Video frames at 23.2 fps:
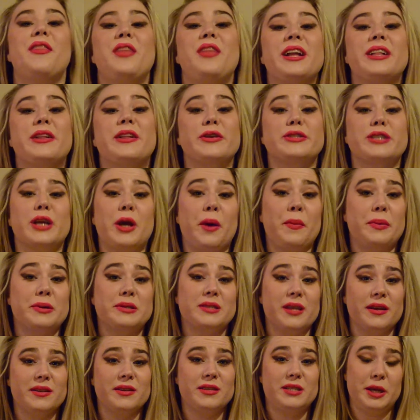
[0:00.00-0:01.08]
think there's a couple
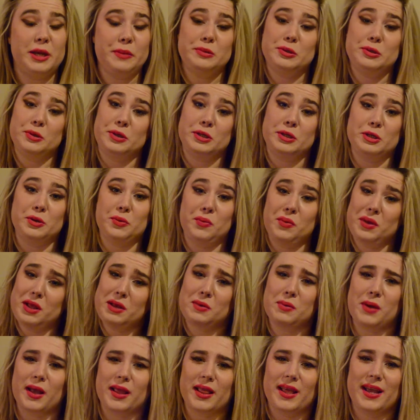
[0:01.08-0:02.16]
tips you can do really
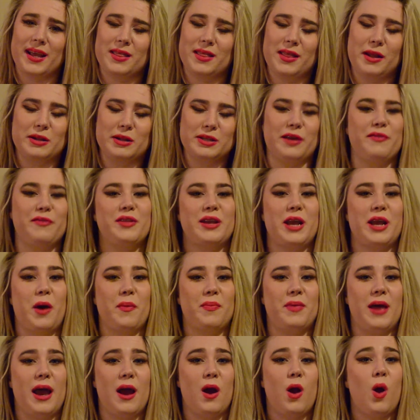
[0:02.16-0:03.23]
quickly that'll definitely help
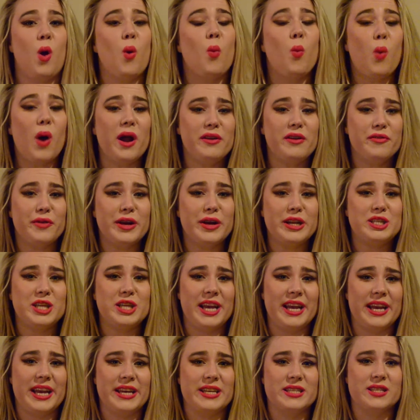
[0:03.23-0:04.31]
that. One of which
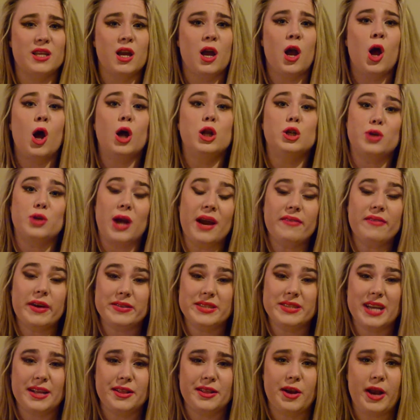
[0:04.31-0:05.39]
is drive
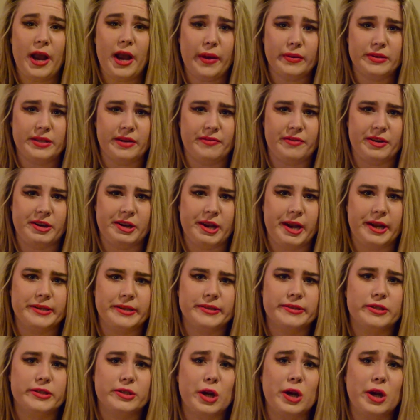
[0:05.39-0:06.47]
outside their house every night,
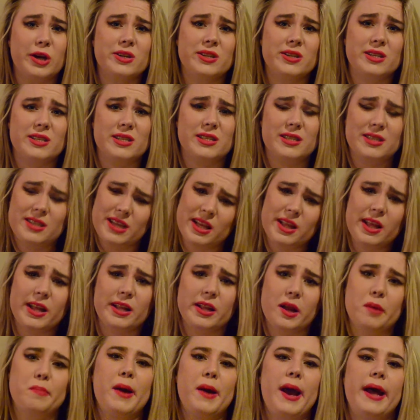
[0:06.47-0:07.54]
start stealing
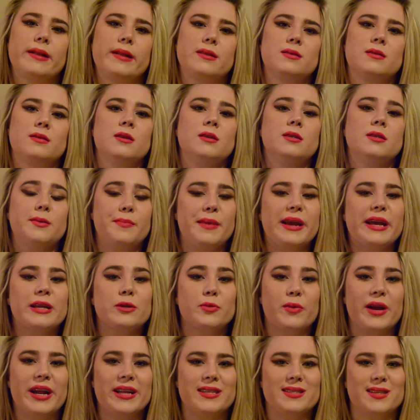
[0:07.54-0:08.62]
their pets, demand
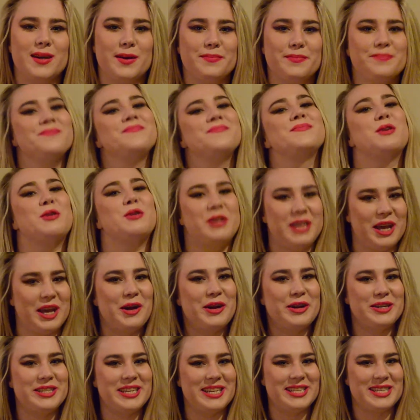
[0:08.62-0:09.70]
ransom. You're
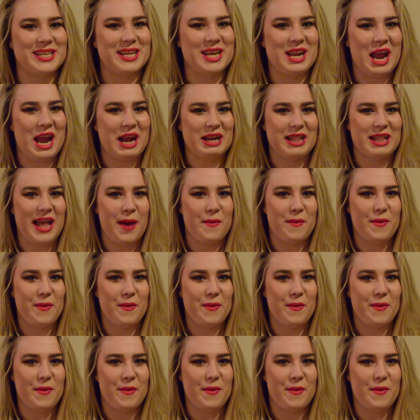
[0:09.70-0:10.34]
guaranteed to connect that